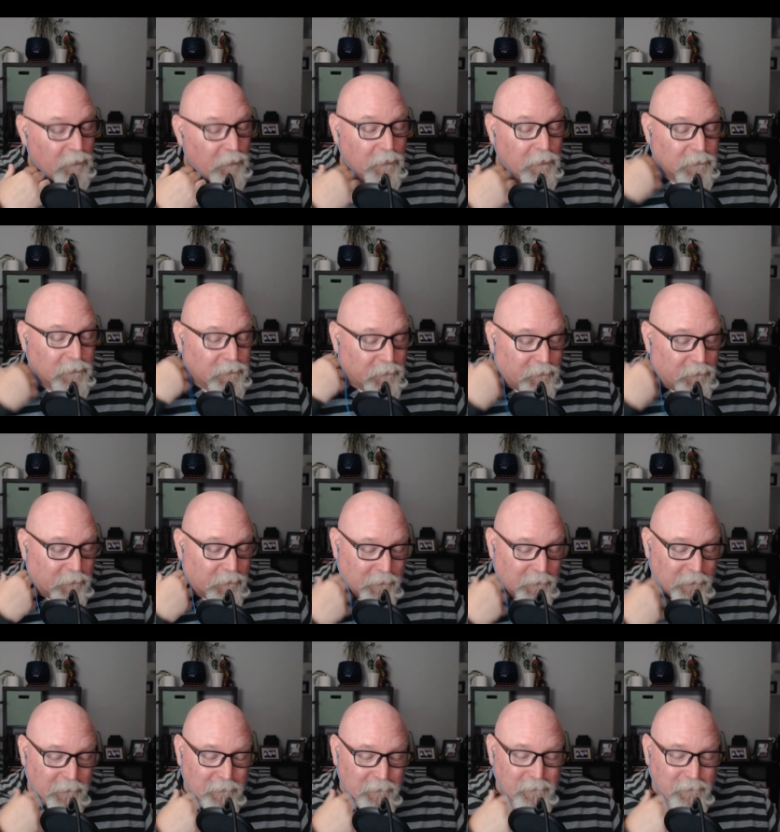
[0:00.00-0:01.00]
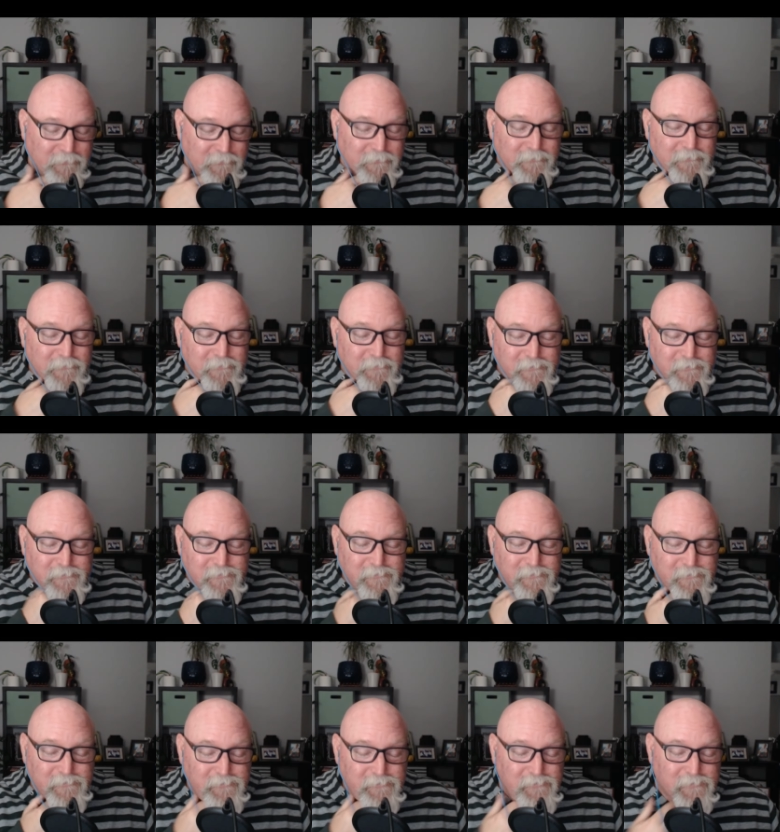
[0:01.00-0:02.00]
George, for,
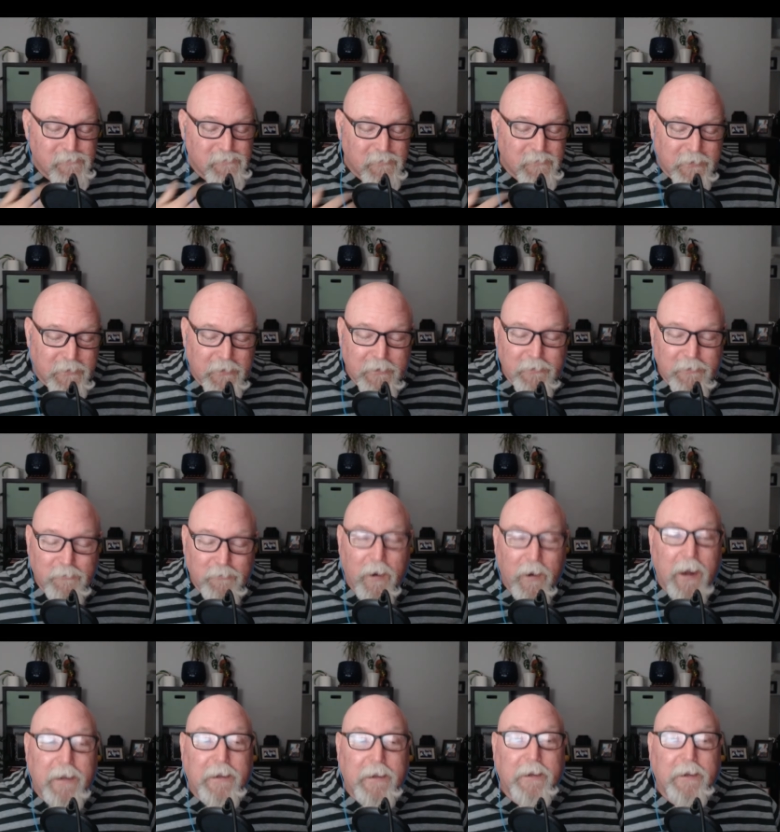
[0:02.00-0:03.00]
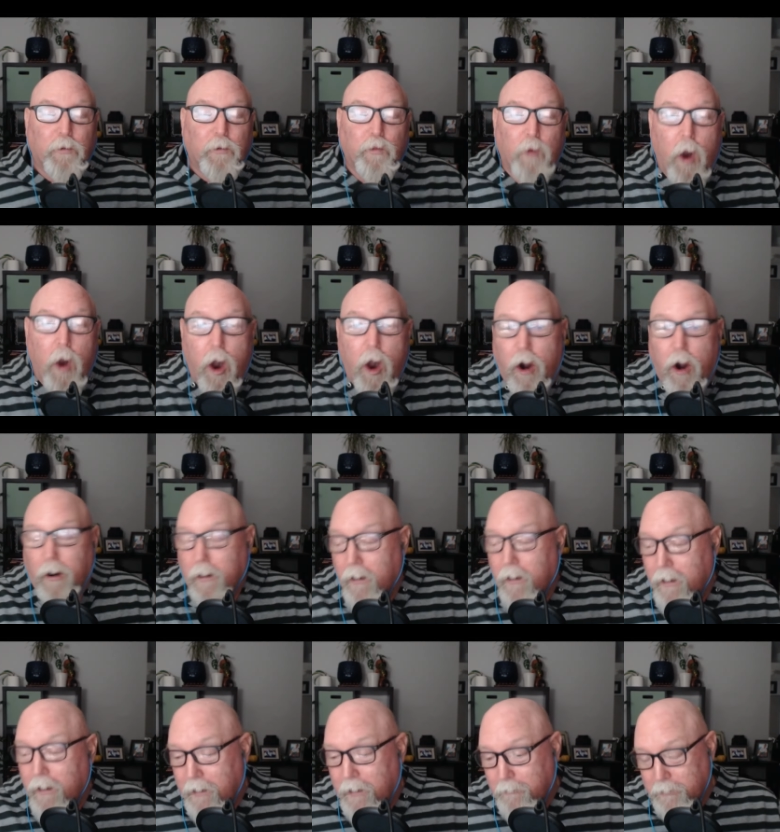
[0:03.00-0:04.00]
you know, righting a
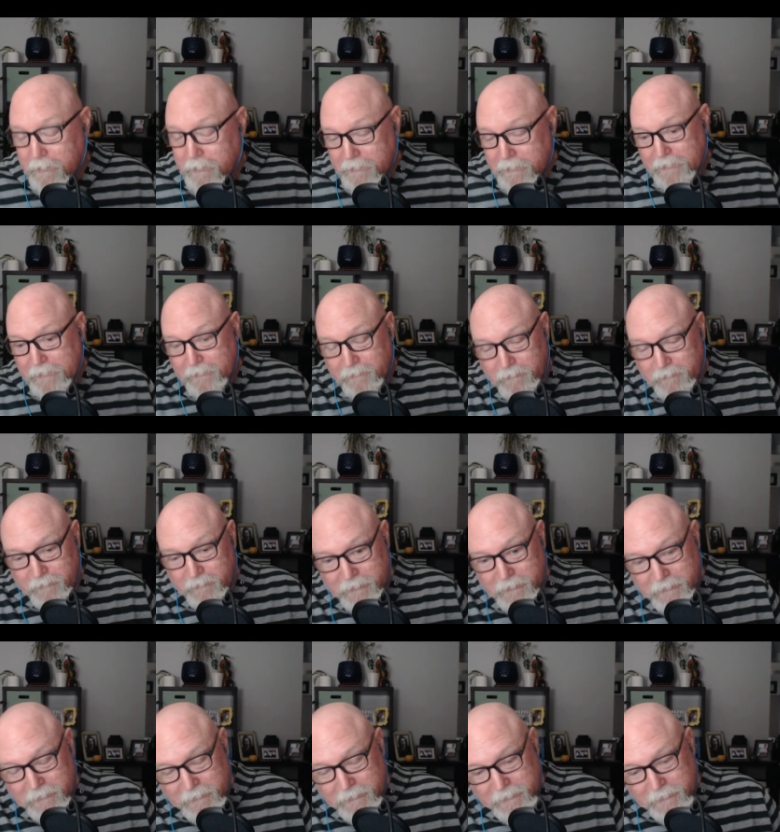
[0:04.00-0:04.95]
wrong, I believe.